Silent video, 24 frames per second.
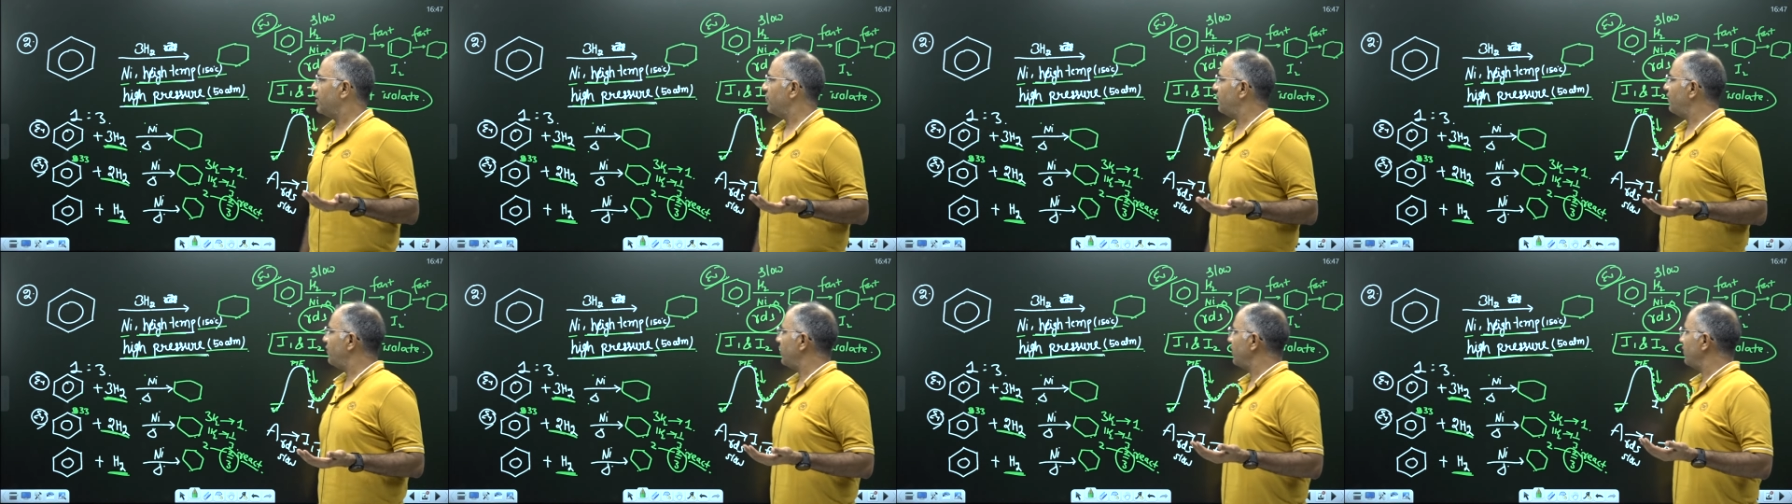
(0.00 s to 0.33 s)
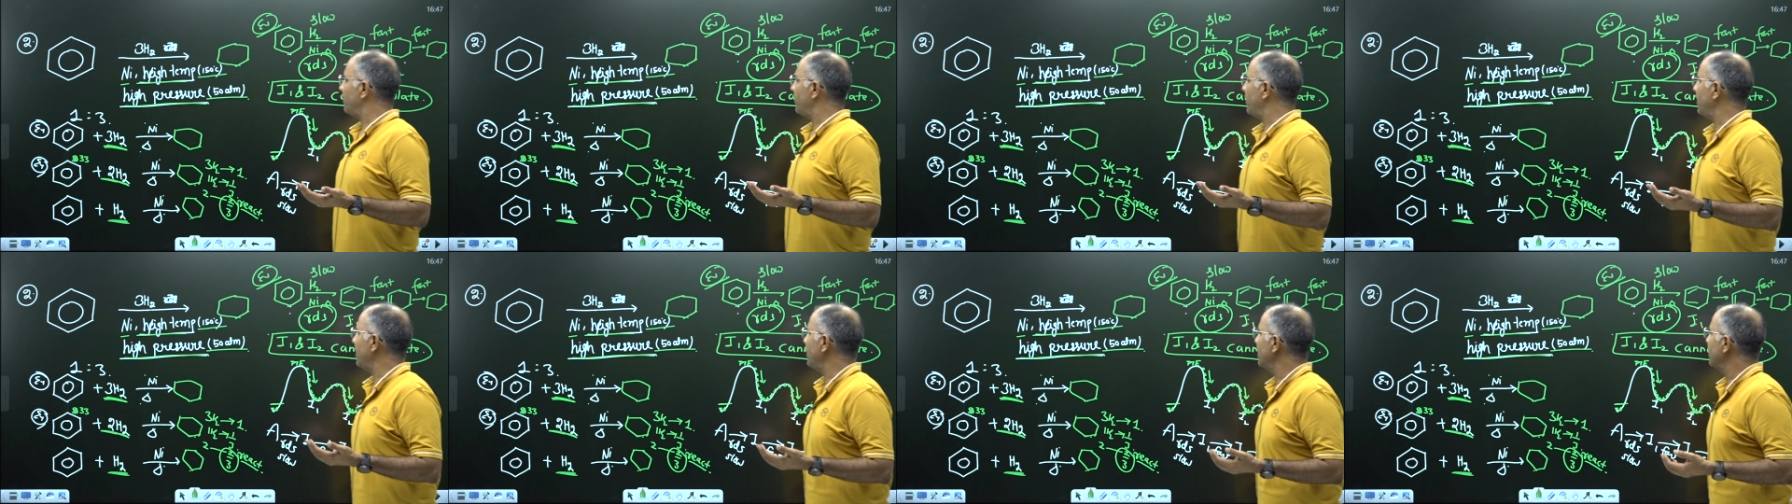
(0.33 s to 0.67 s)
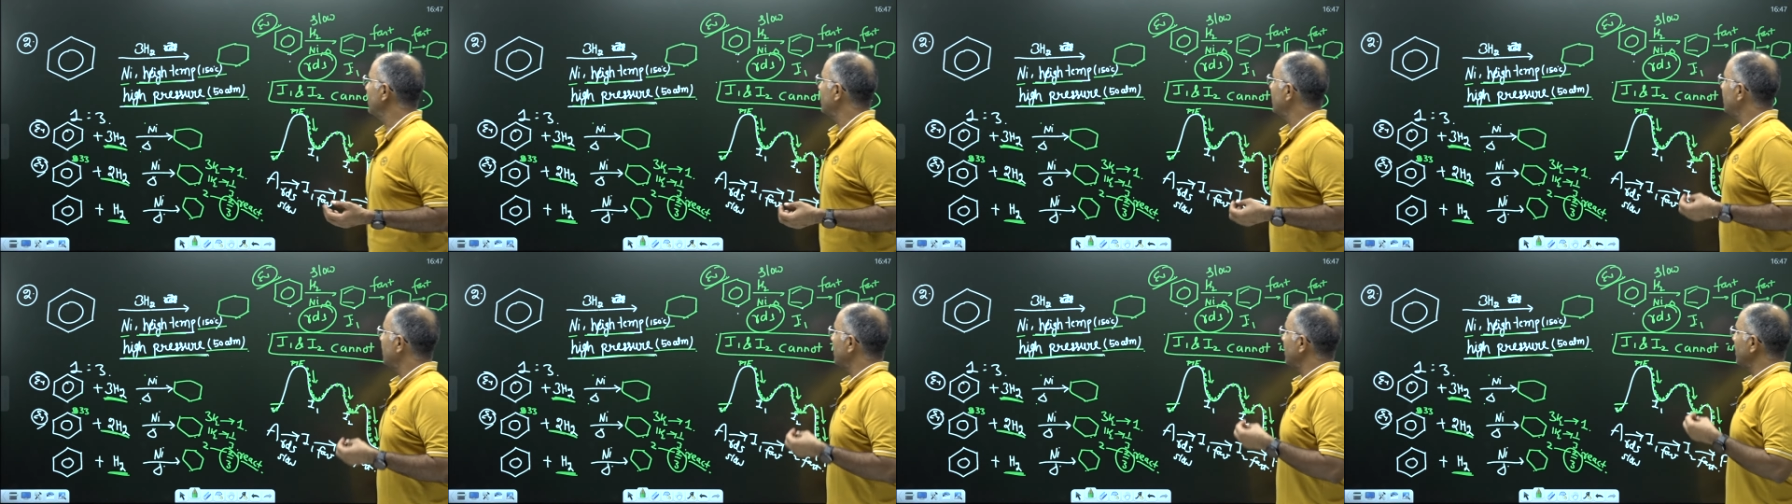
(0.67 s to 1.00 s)
different way.
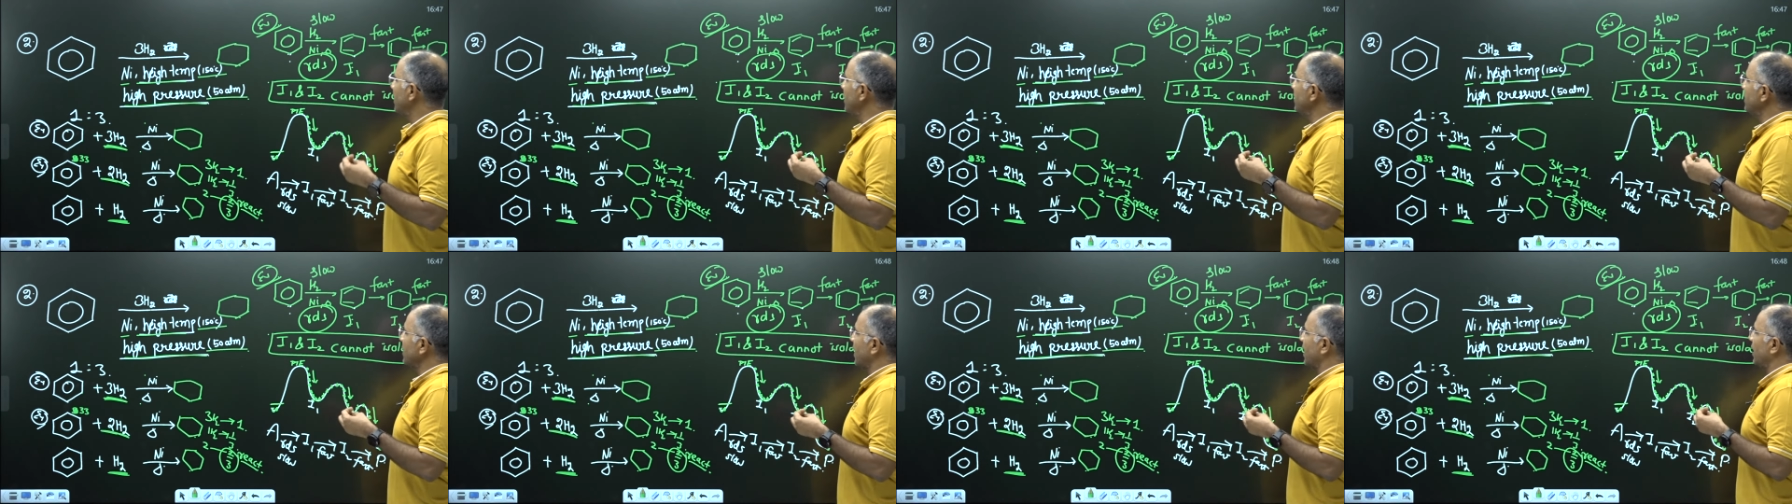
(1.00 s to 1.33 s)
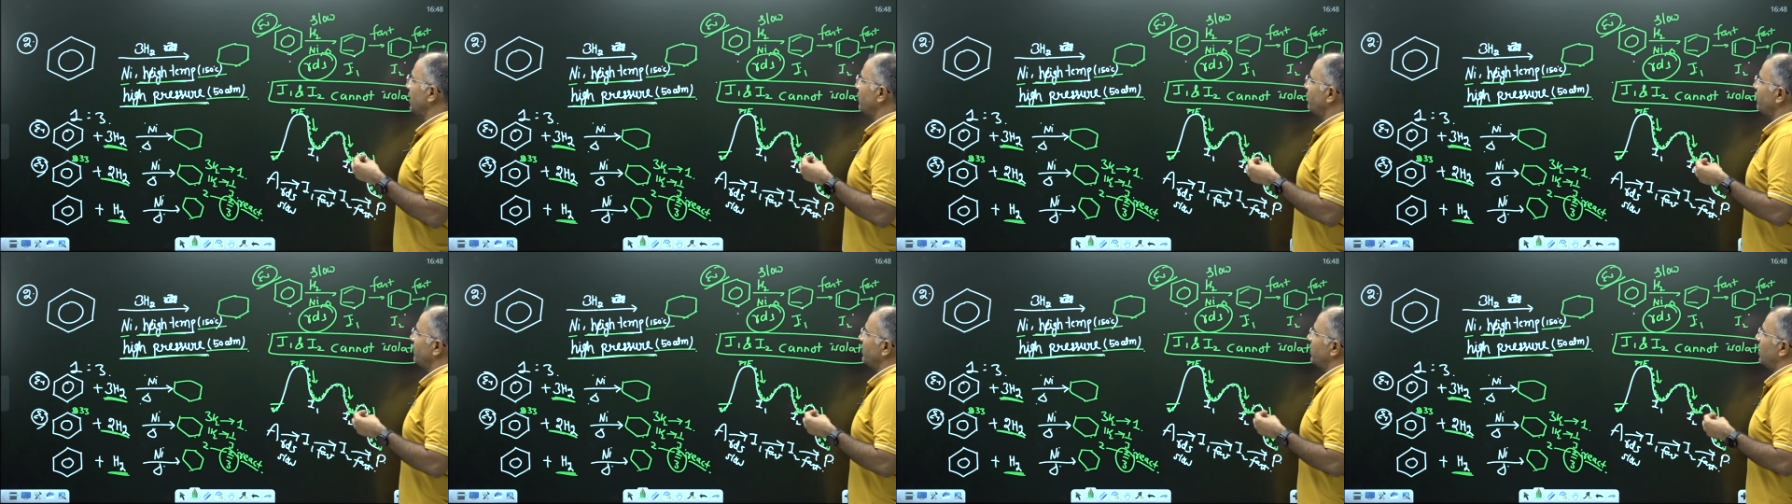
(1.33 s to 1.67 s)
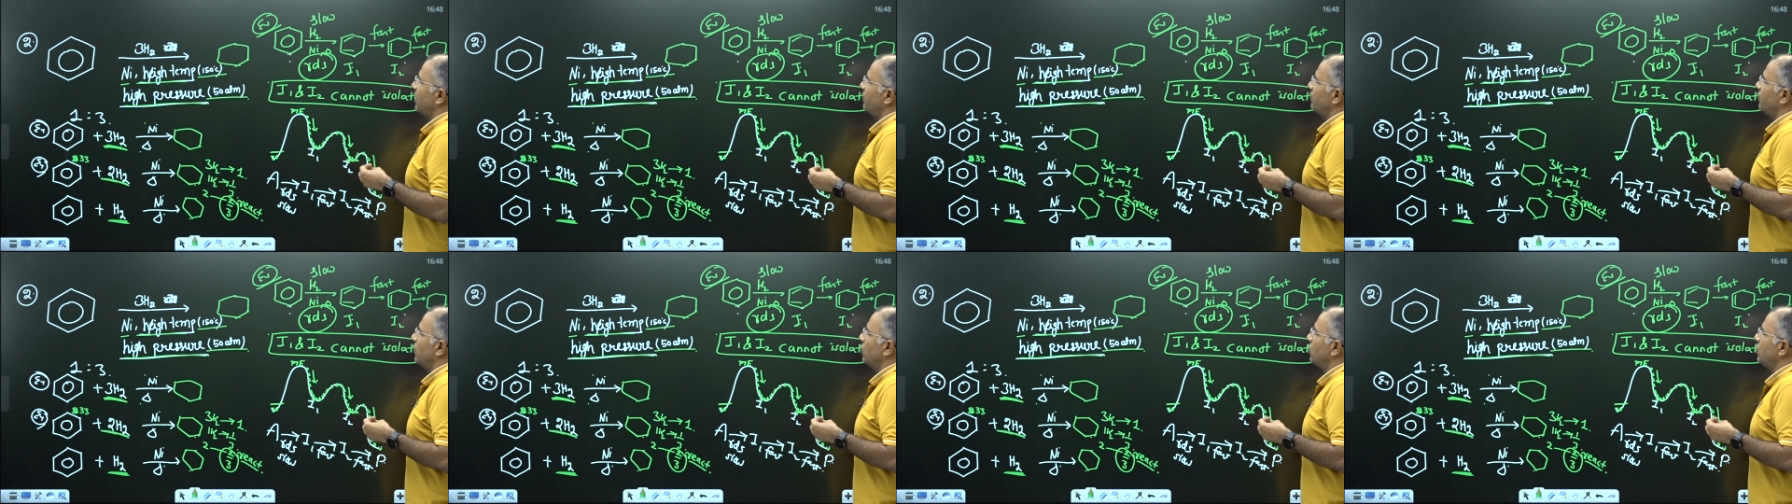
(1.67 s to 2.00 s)
In the
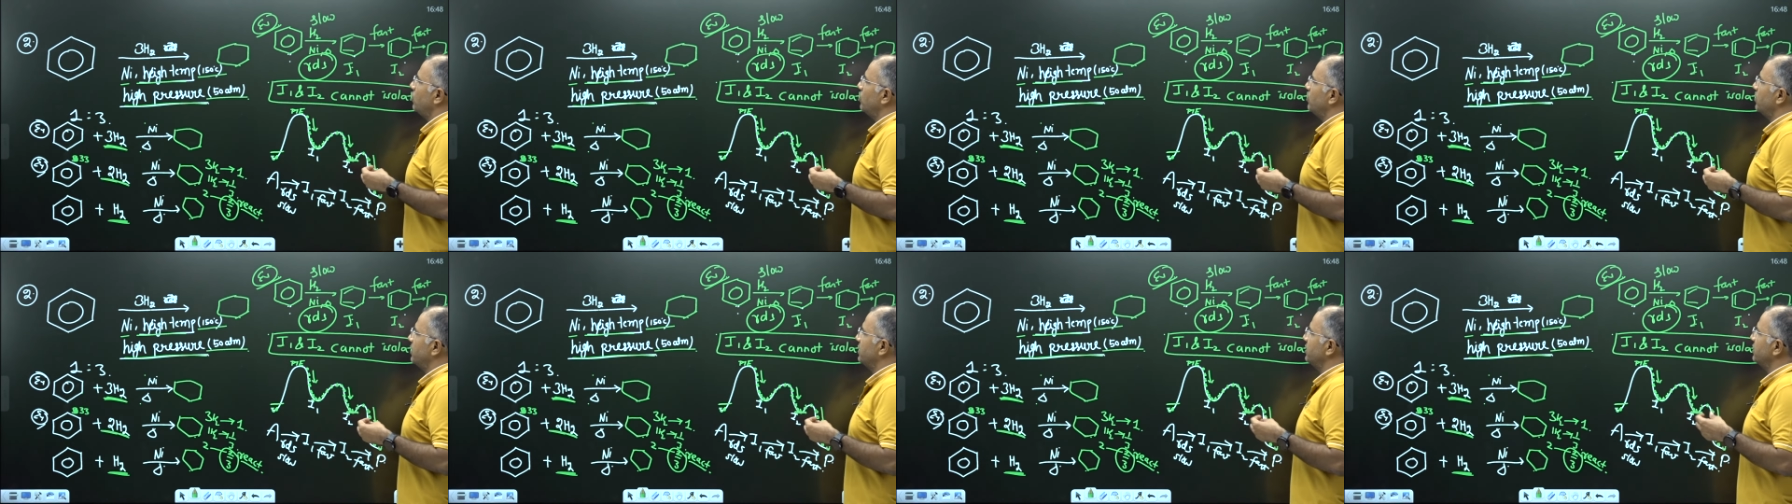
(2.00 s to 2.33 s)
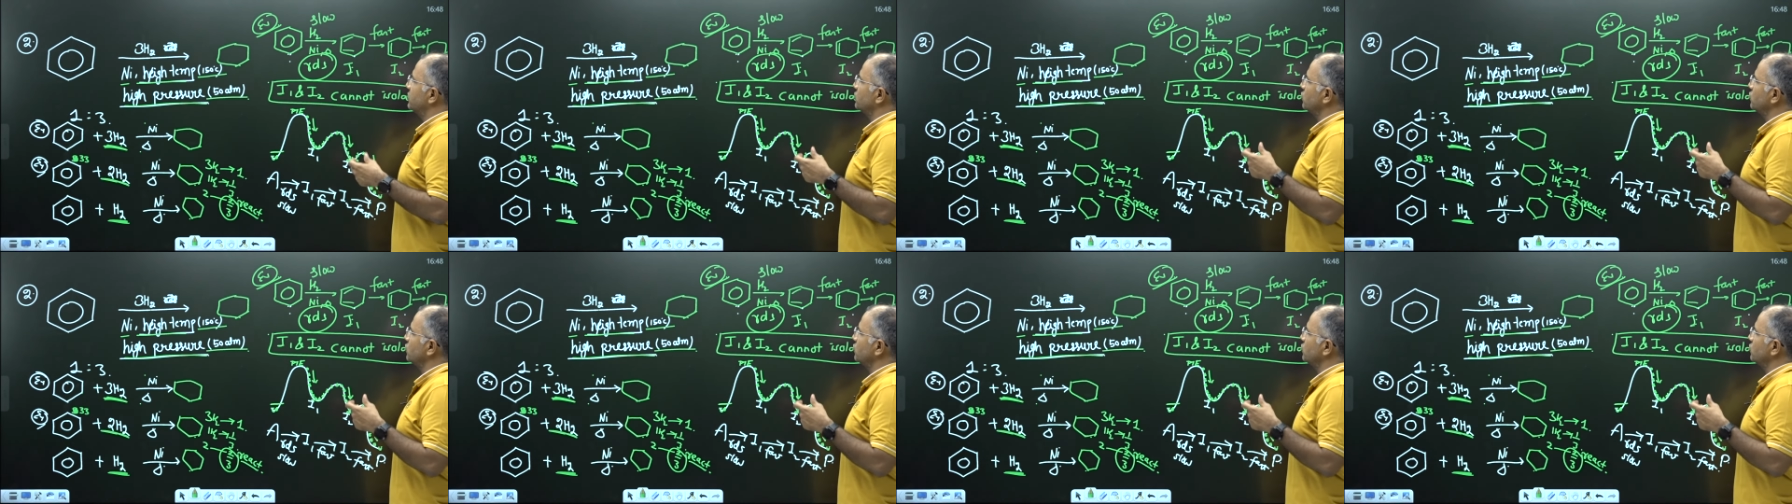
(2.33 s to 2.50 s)
IL-Phenar volume, in the